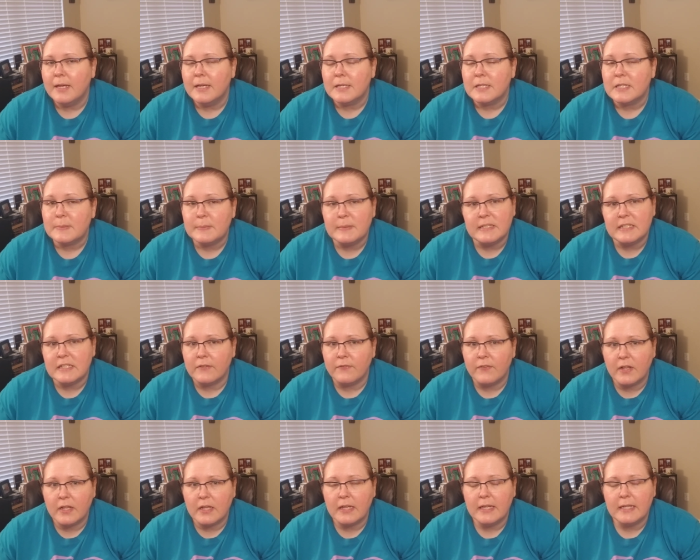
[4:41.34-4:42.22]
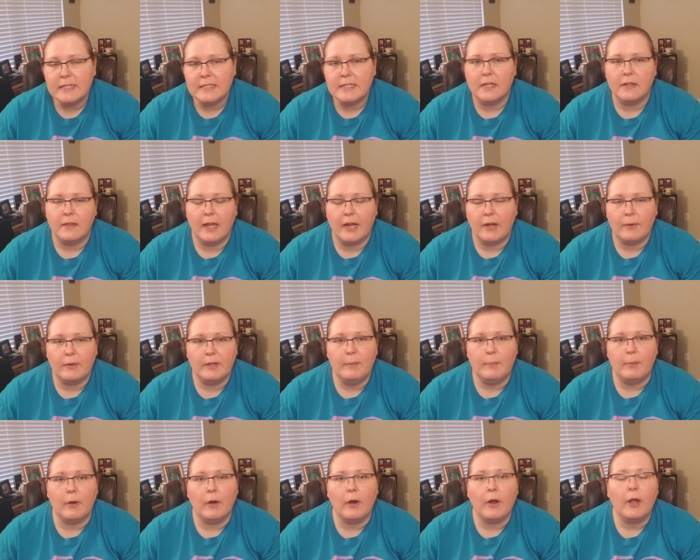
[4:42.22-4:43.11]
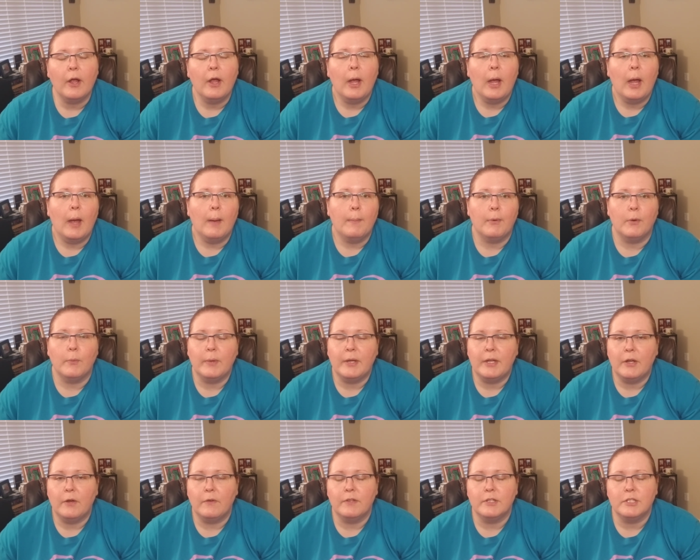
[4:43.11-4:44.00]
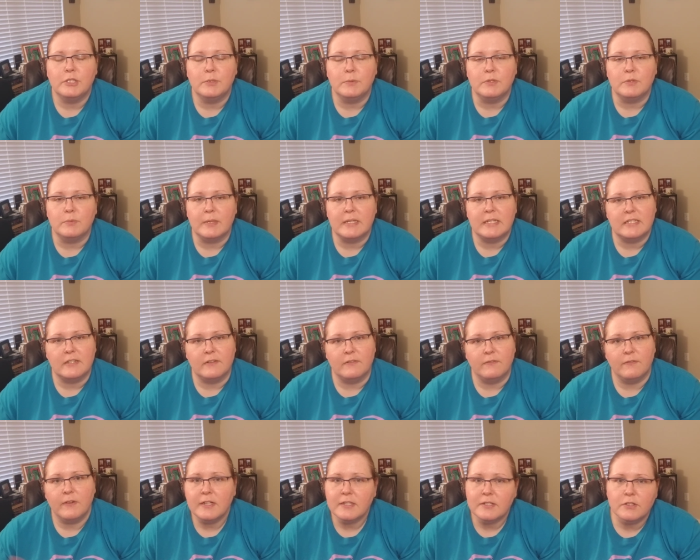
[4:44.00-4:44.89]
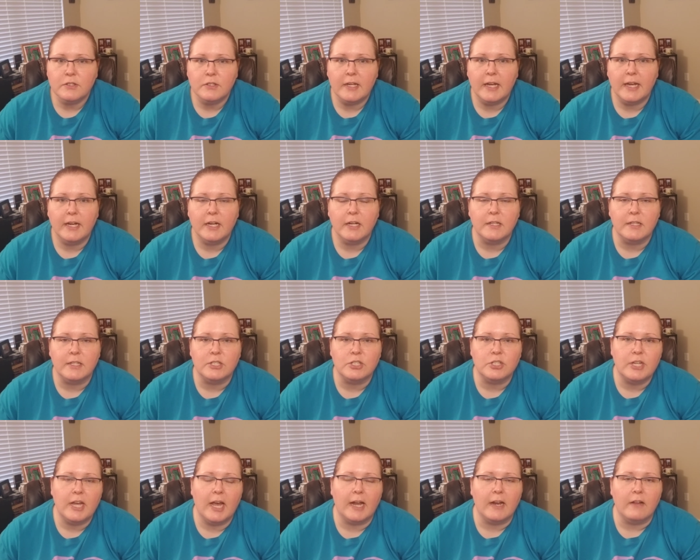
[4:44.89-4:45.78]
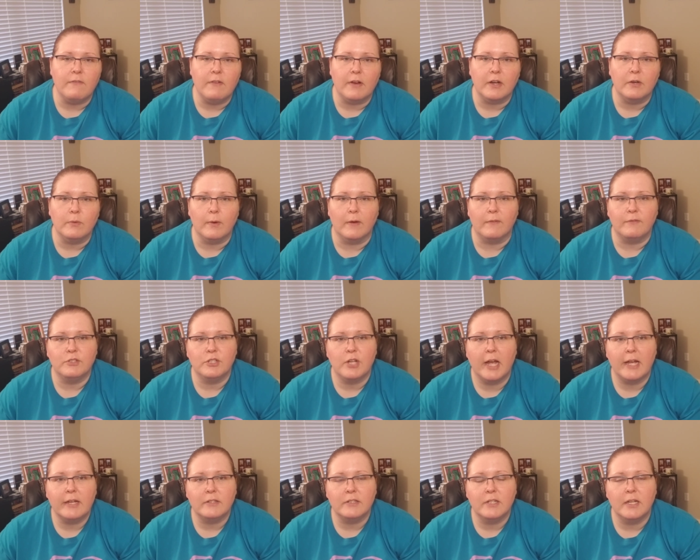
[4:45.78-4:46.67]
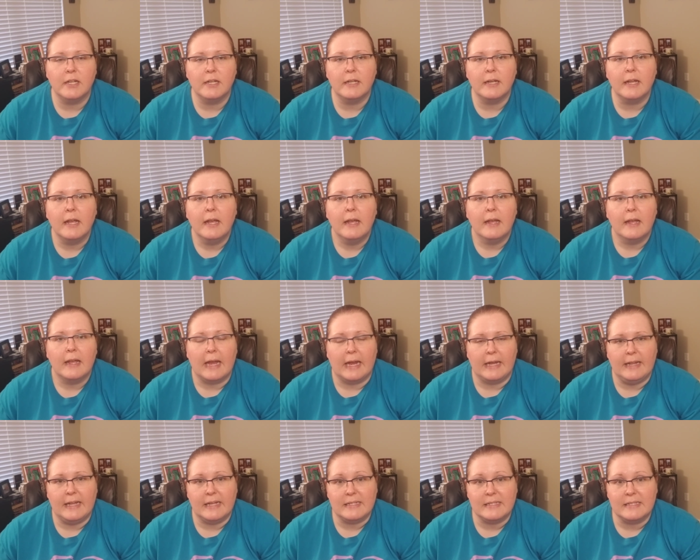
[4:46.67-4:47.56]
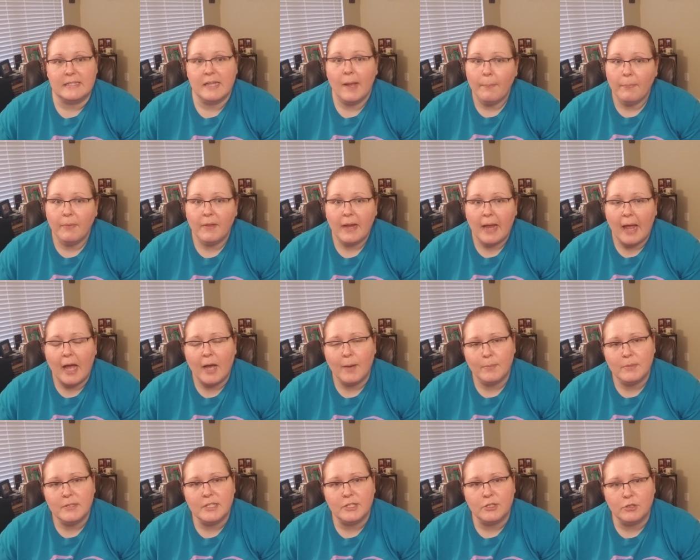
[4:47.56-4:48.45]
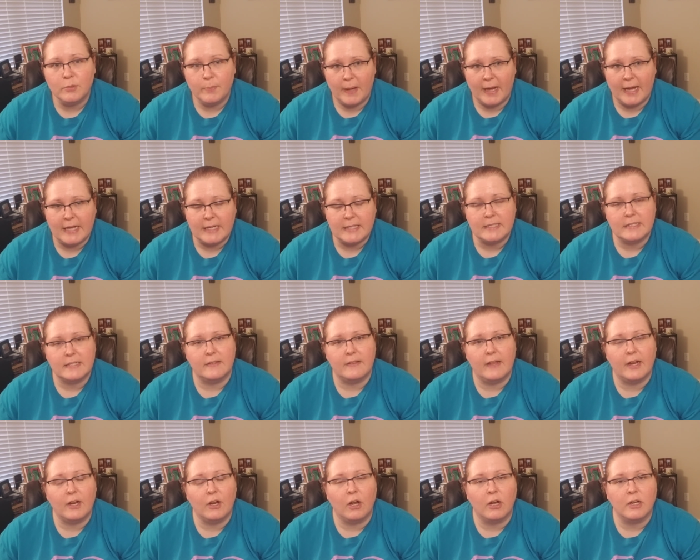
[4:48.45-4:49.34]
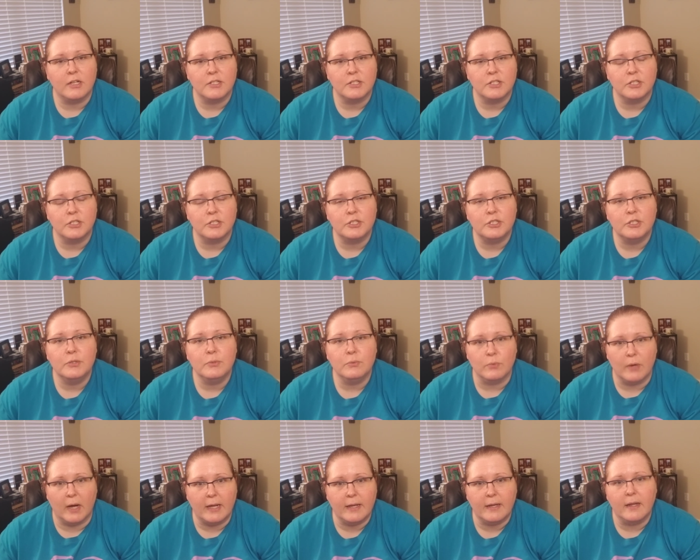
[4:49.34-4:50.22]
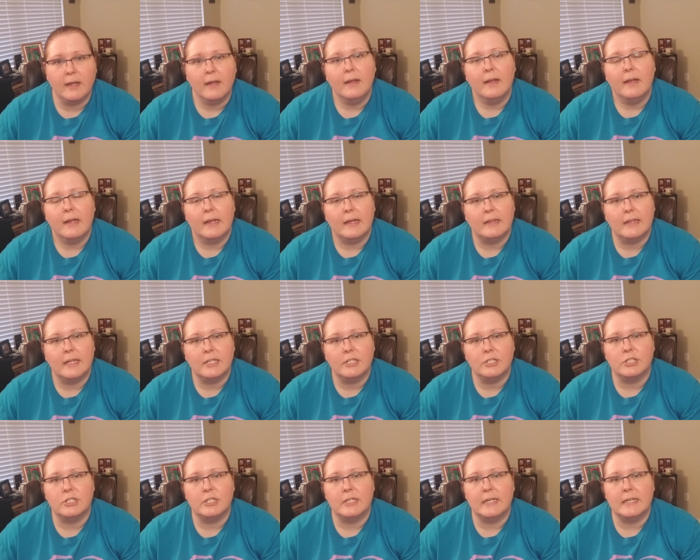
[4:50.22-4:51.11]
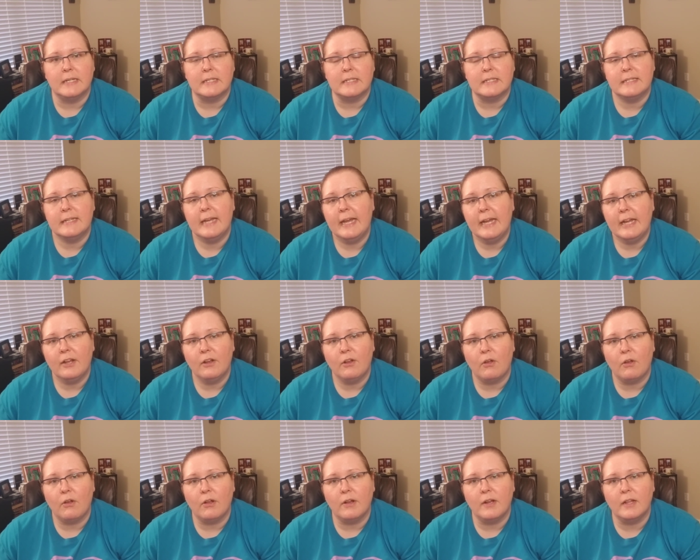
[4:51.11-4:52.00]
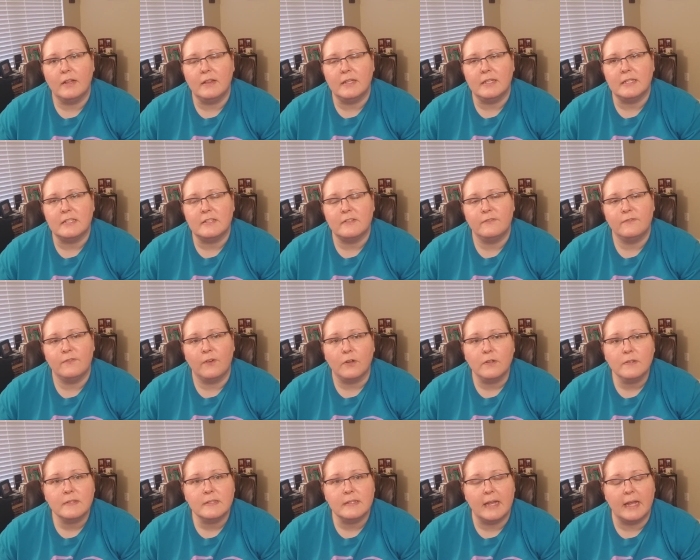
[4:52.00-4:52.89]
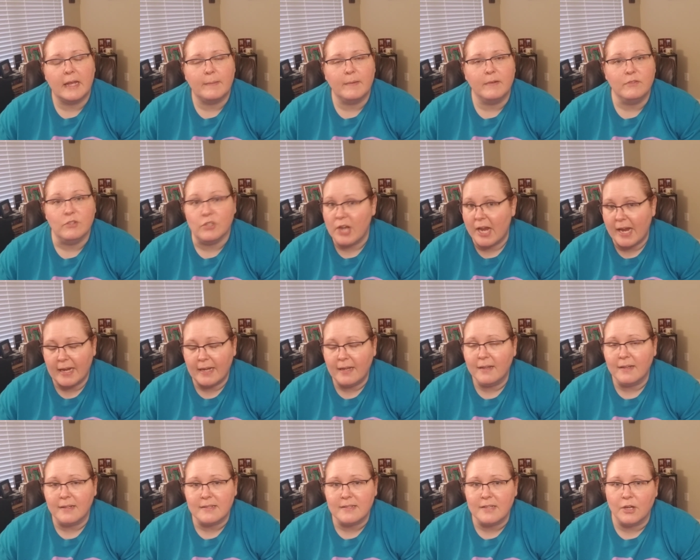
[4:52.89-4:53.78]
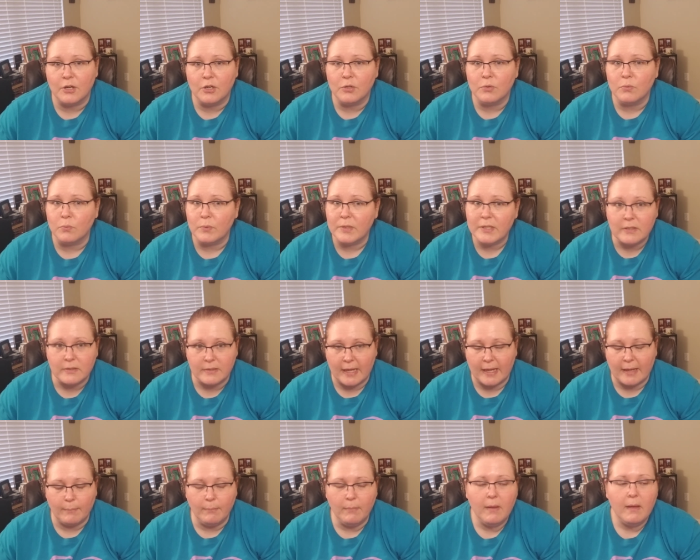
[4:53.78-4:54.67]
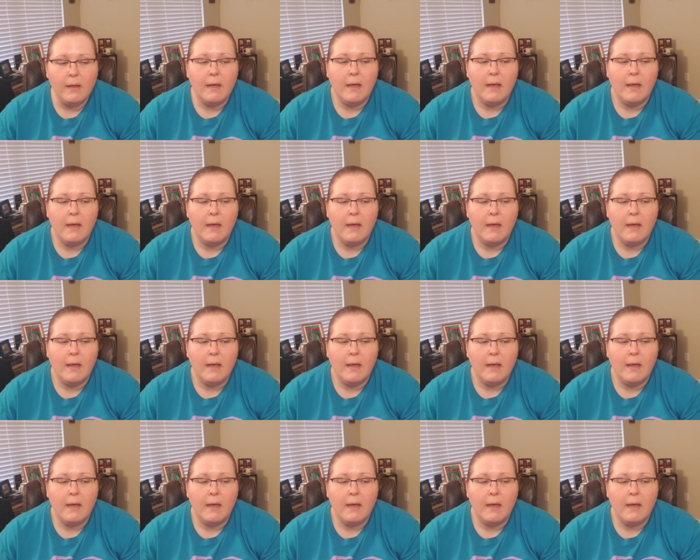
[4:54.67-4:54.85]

specifically until later in the book, but we know that she was raised in foster care, that she had a very rough childhood, and that something happened in her past that caused her to run, and that she has taken on this false name of Jane, that's not her real name,